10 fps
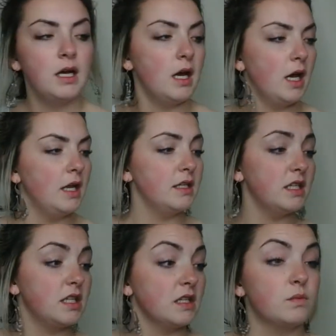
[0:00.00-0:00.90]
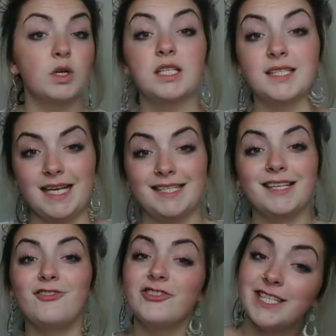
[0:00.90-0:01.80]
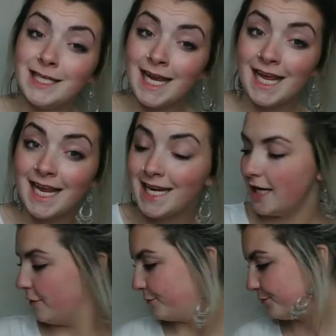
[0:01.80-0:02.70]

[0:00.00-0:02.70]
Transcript: And it does what it says on the tin.